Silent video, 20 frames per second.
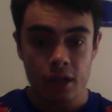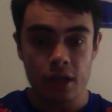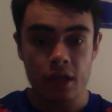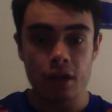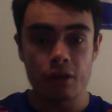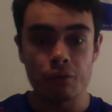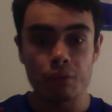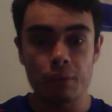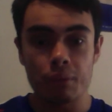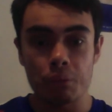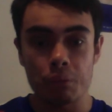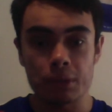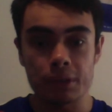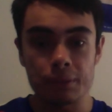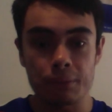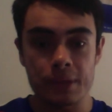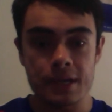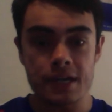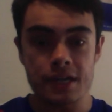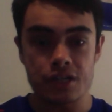yeah,
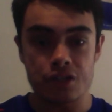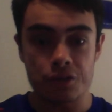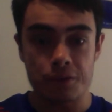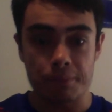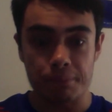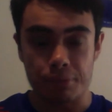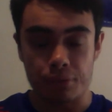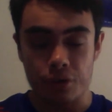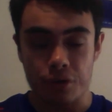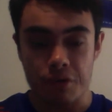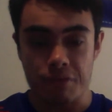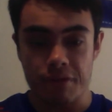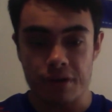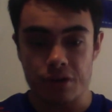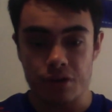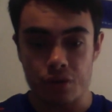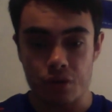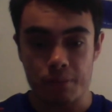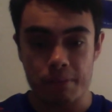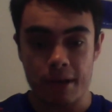we we need to improve
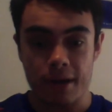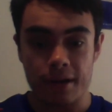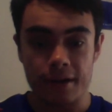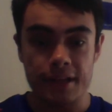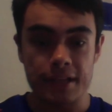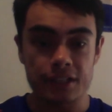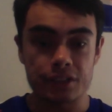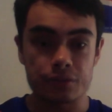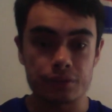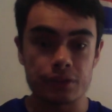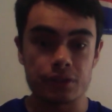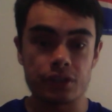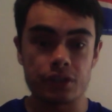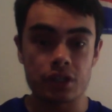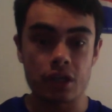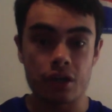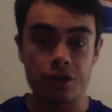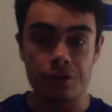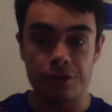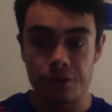and do better next week.
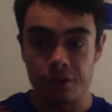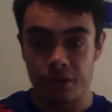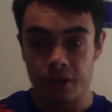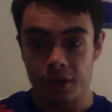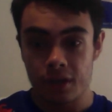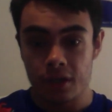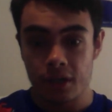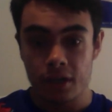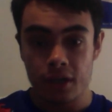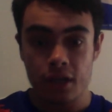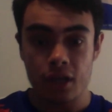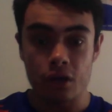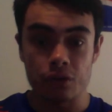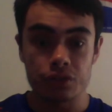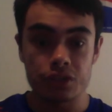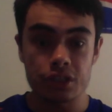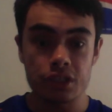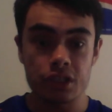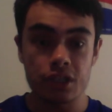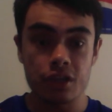So, yeah,
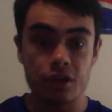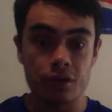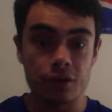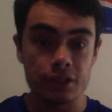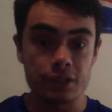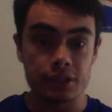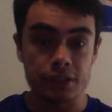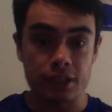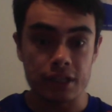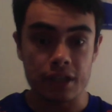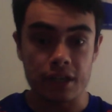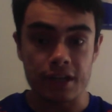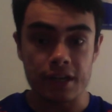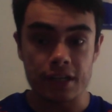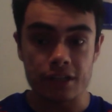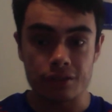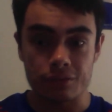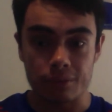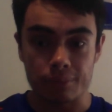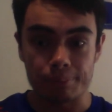I'll see you guys in the
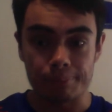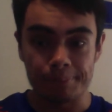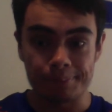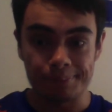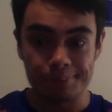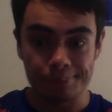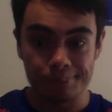next one.